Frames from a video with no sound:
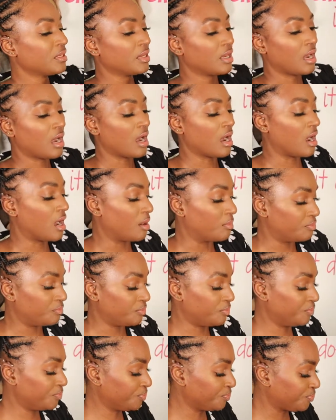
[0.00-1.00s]

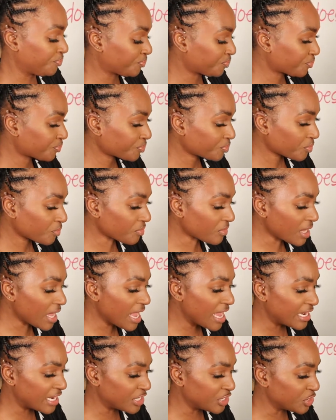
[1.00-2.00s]

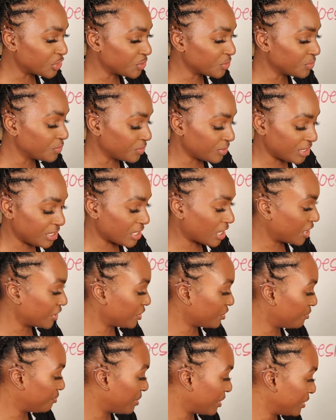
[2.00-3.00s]
and then do the
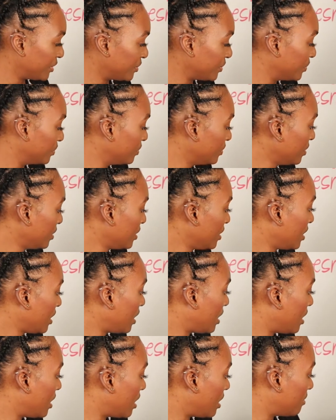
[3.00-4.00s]
other bundle
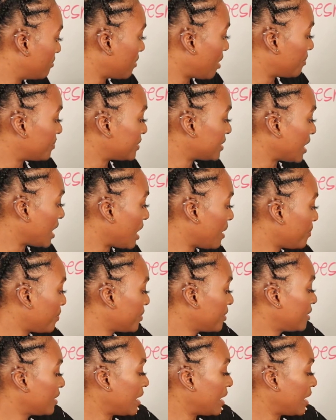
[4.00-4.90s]
up top.